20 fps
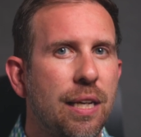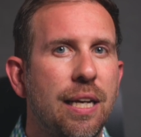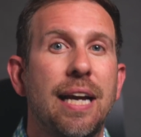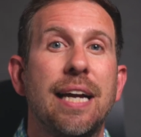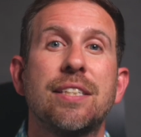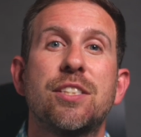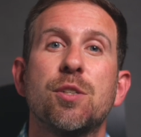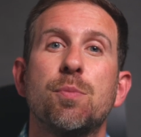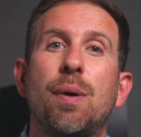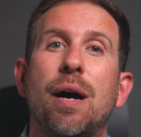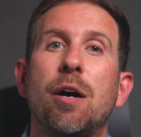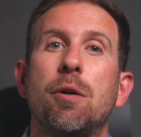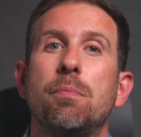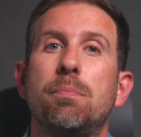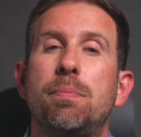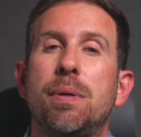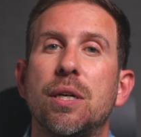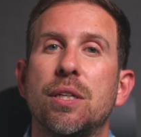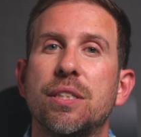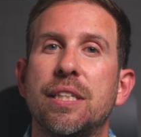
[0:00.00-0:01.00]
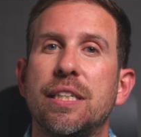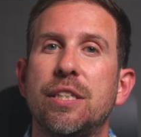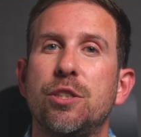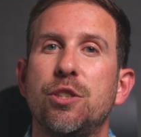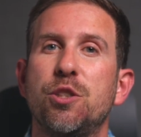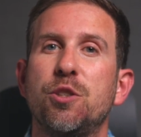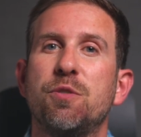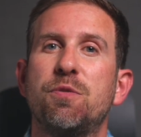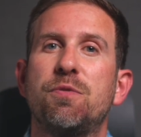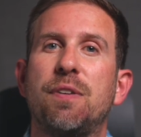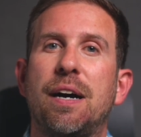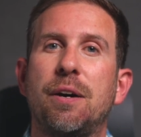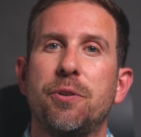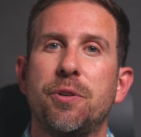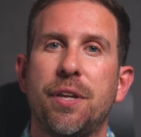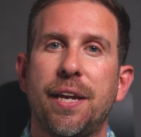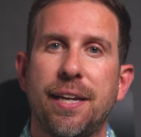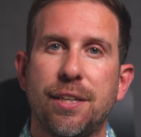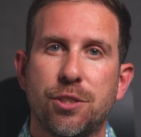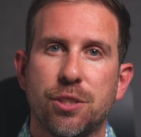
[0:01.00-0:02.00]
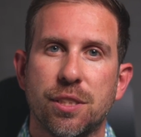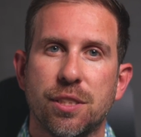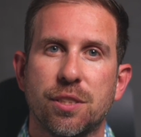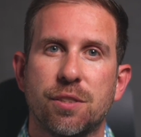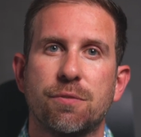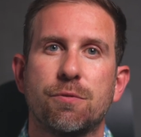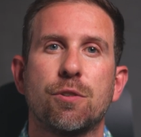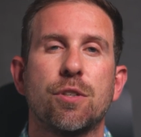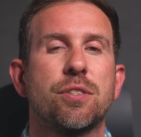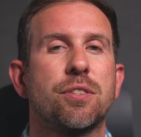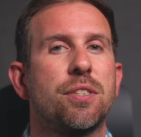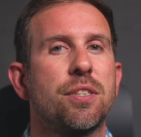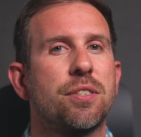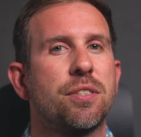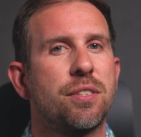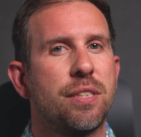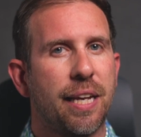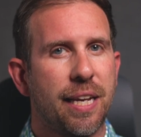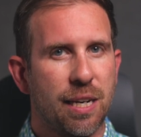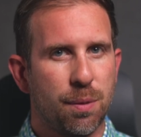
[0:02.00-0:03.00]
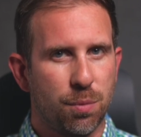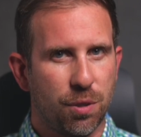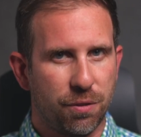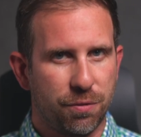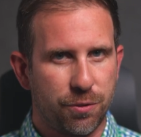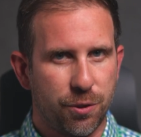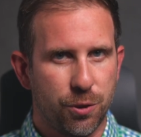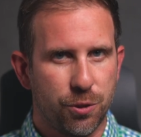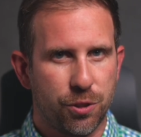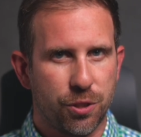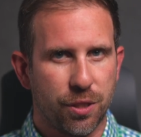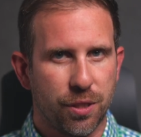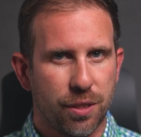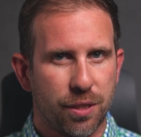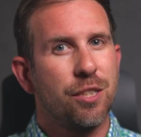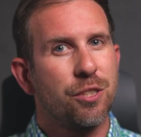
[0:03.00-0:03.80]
it's about building new foundations for a sustainable future.